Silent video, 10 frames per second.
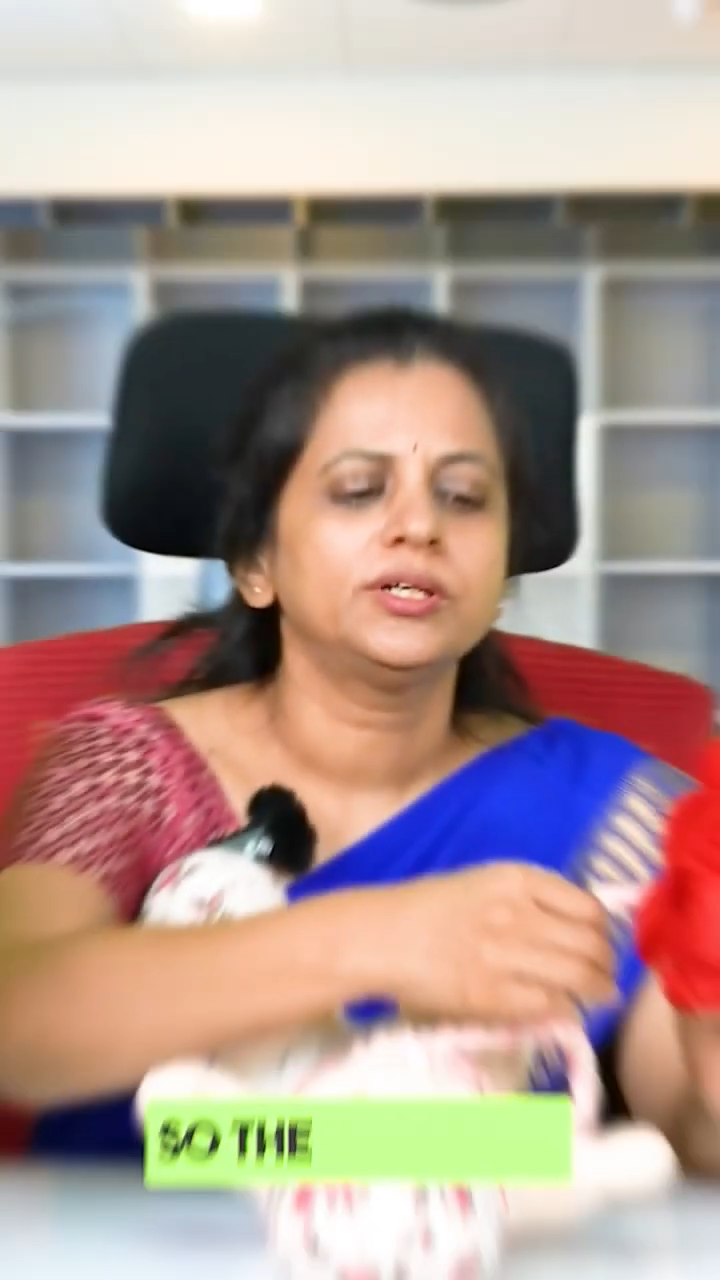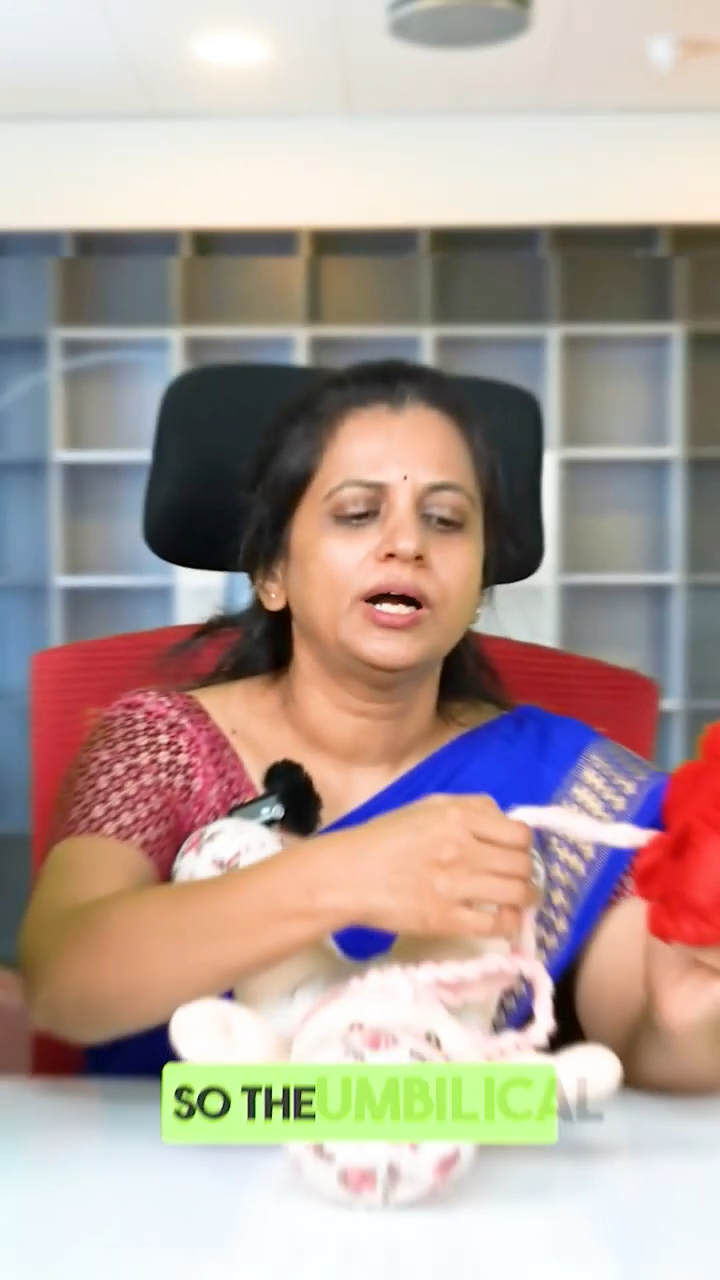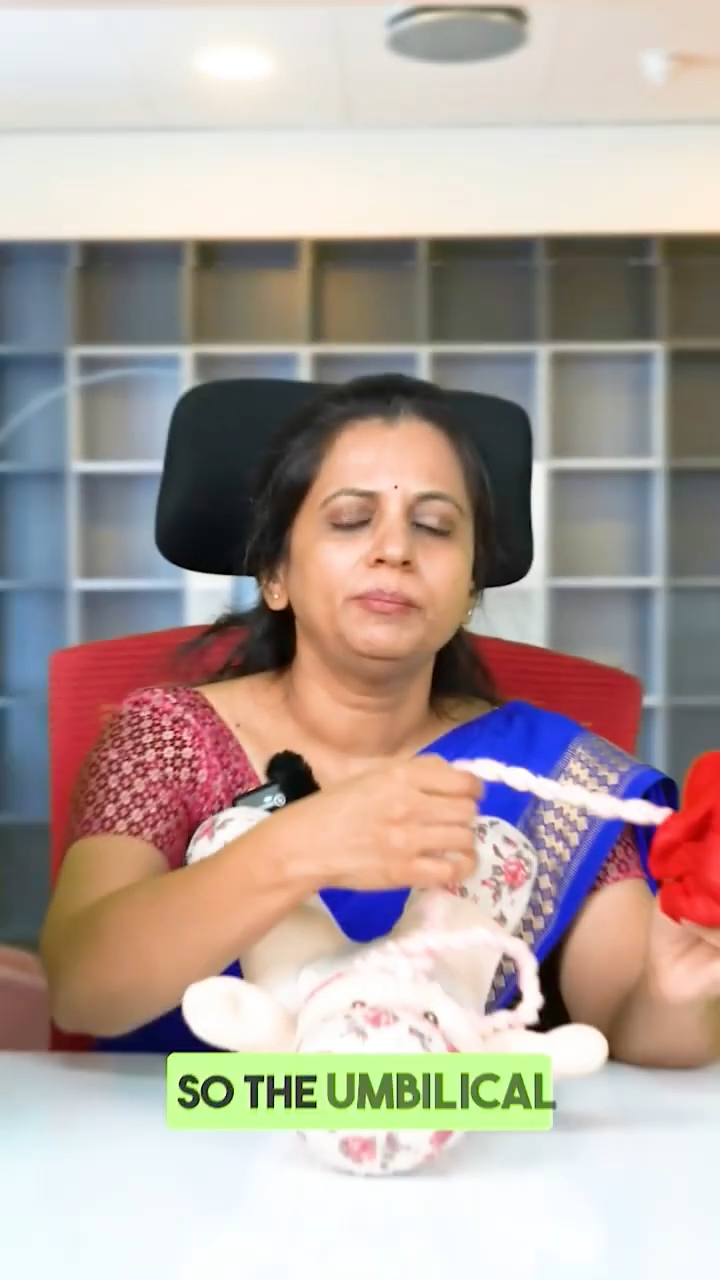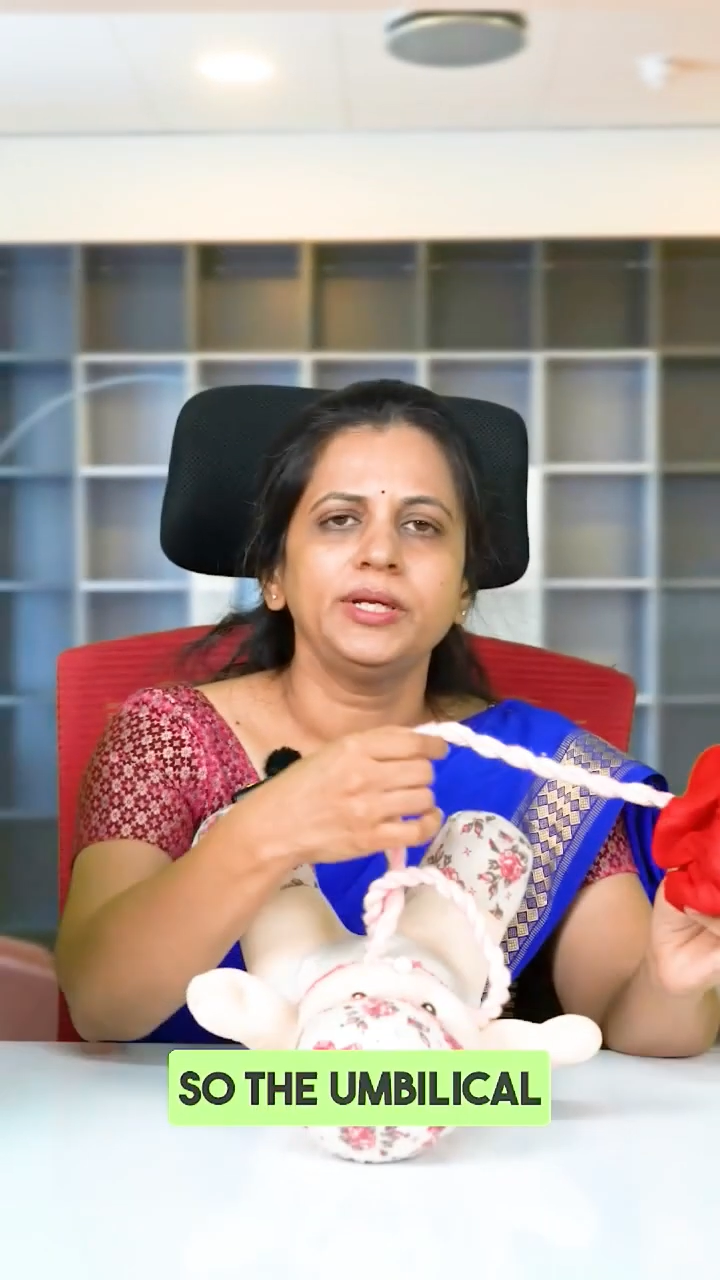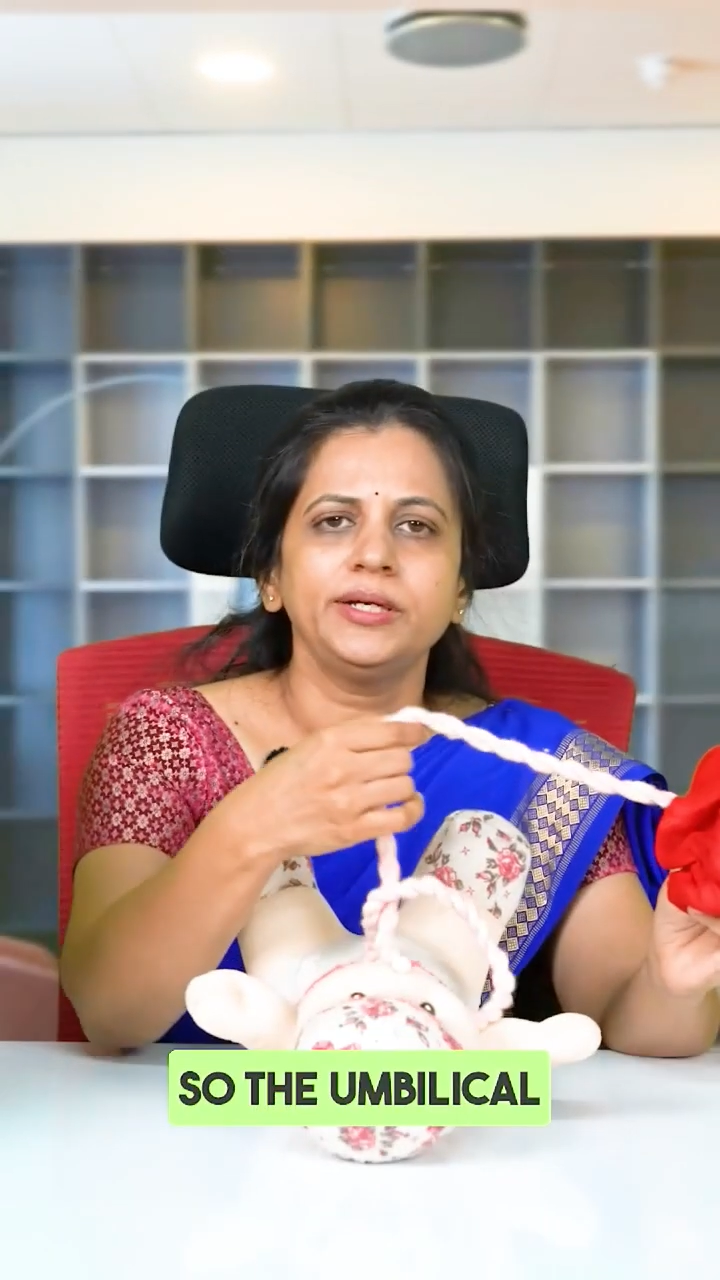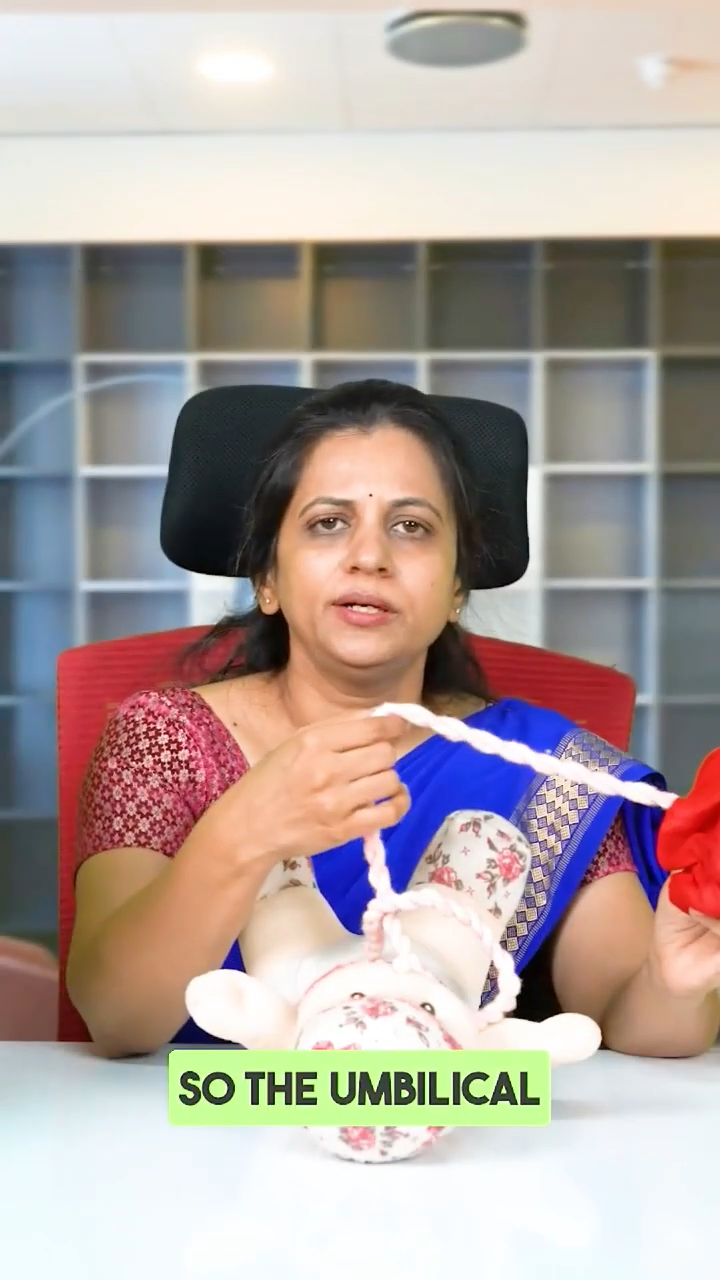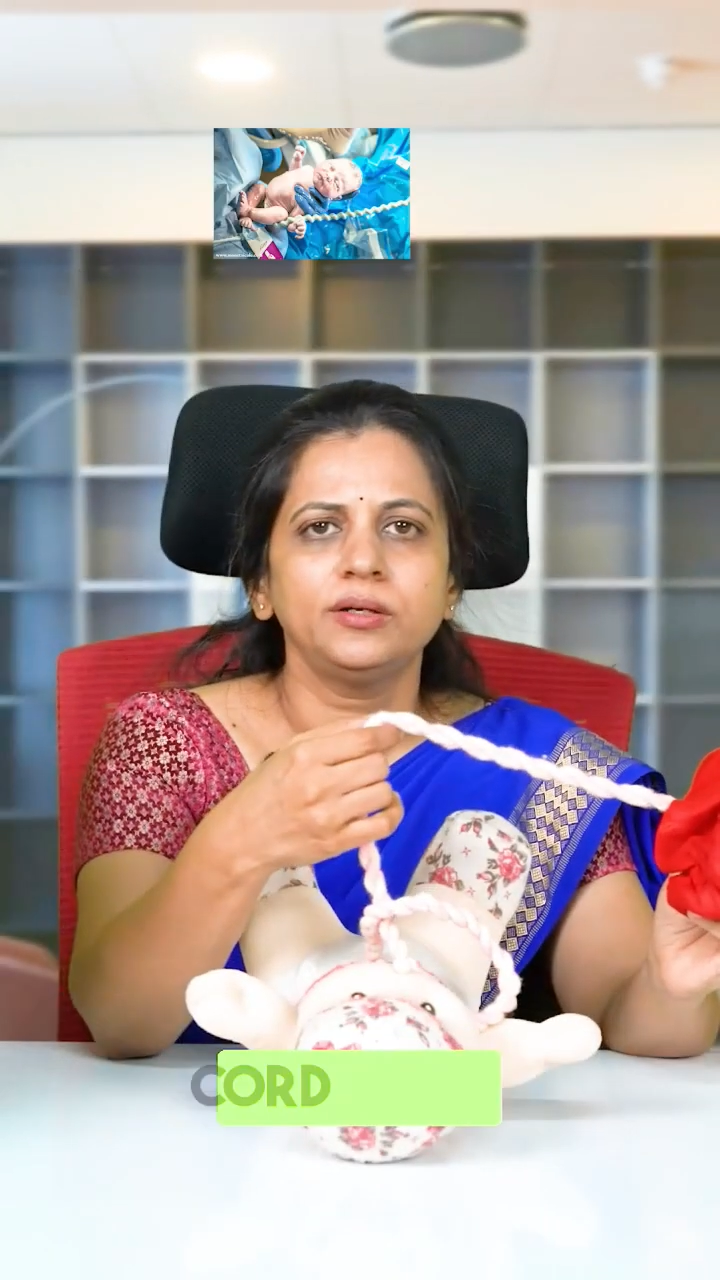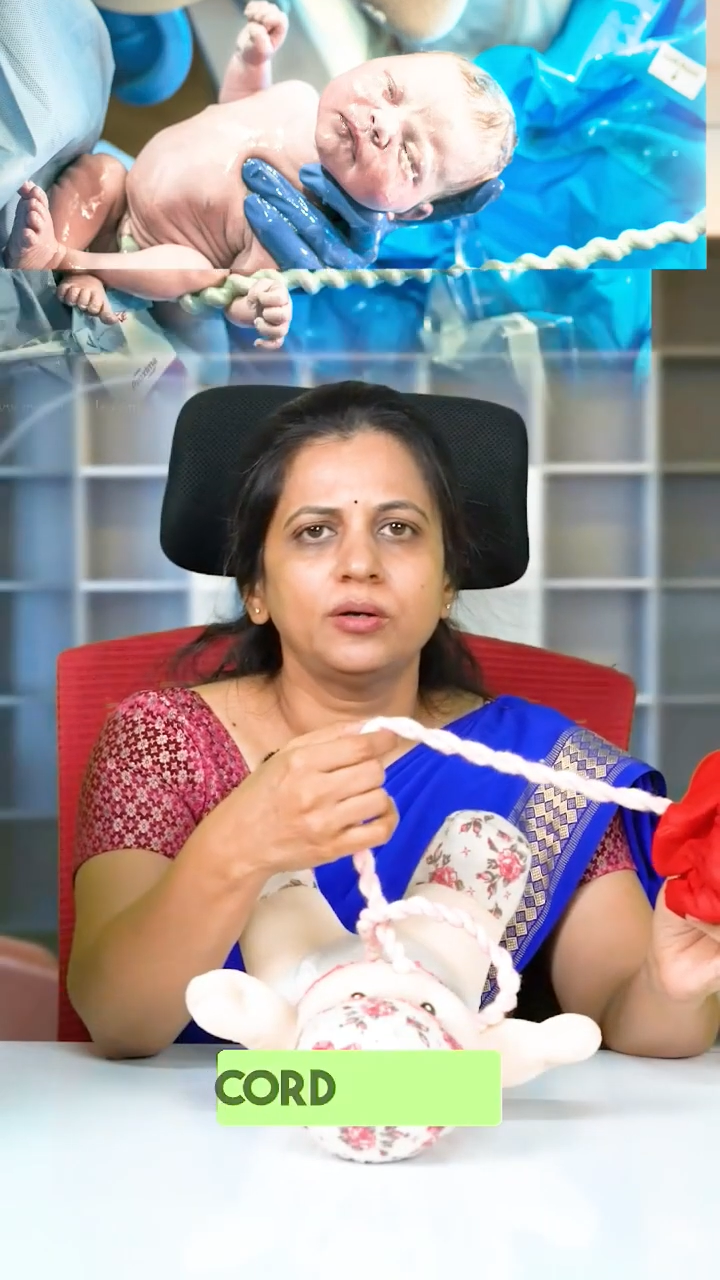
the umbilical